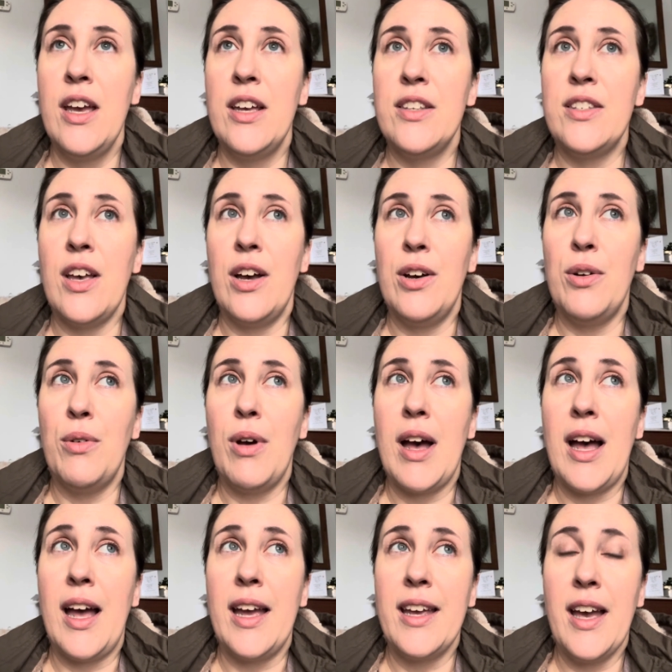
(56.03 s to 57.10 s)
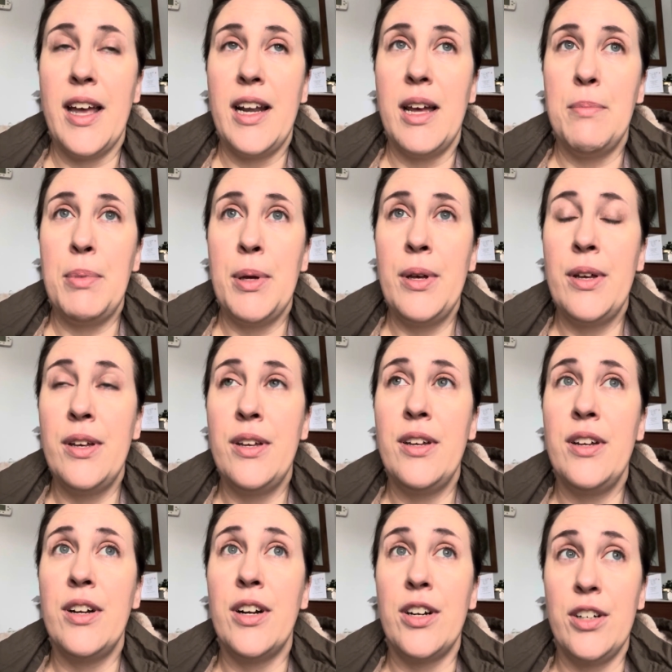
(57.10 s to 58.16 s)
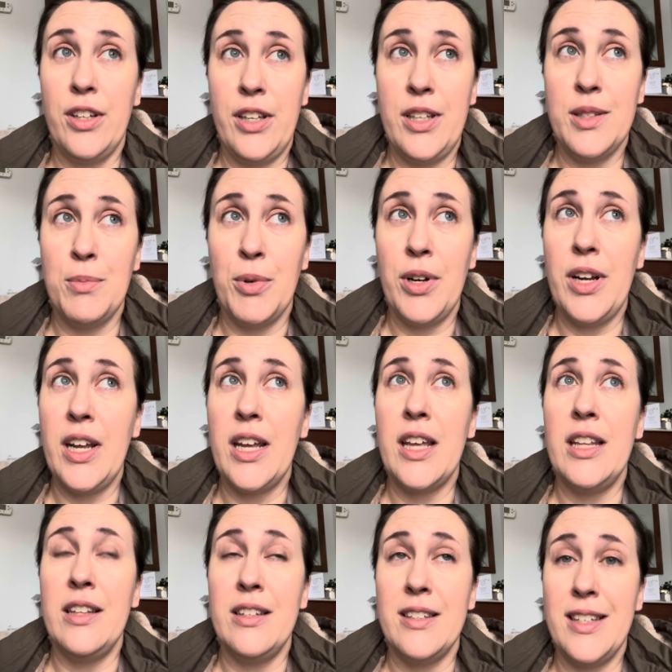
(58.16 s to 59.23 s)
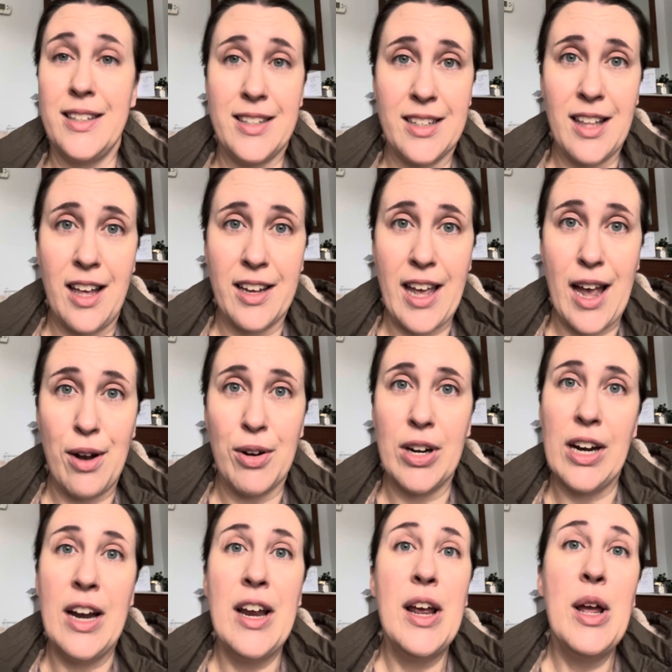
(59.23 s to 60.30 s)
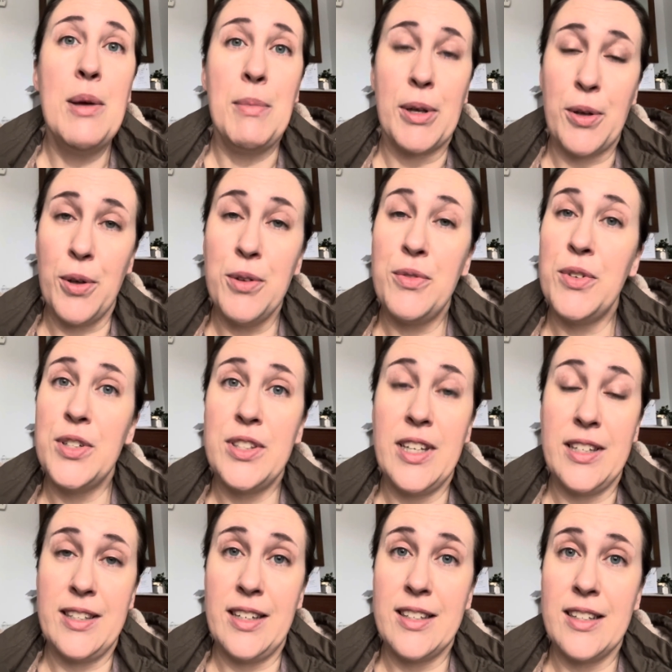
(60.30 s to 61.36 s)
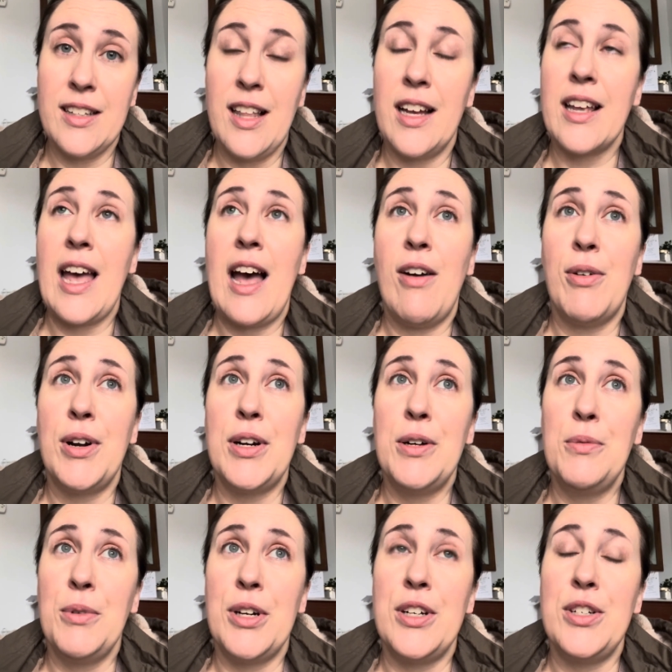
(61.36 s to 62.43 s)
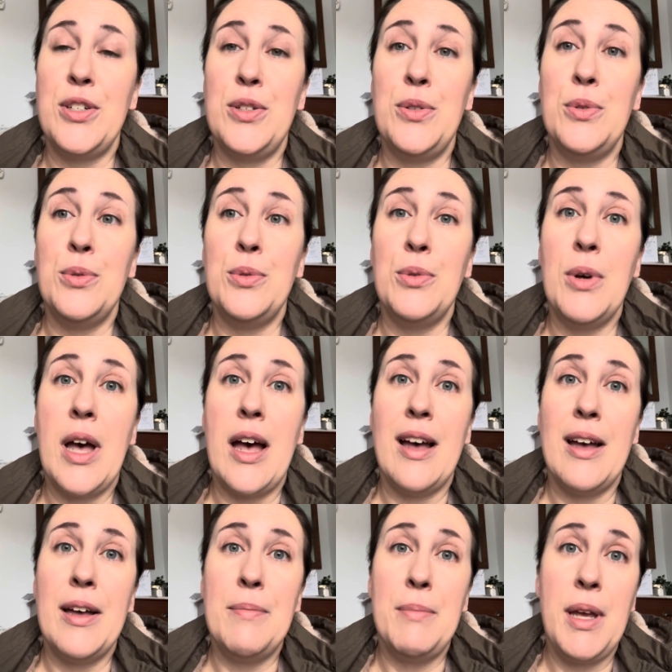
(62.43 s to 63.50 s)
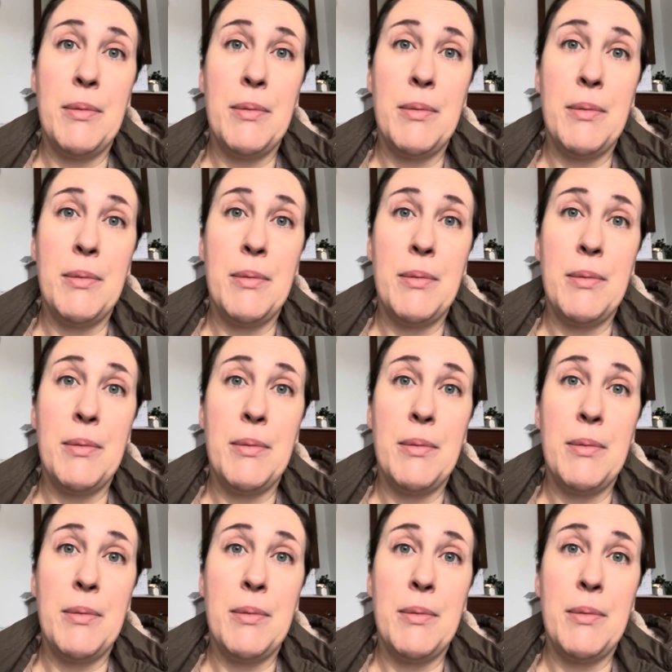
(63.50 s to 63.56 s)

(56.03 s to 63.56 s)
So I got up early this morning in the 6 o'clock hour. My goals for the 6 o'clock hour were to make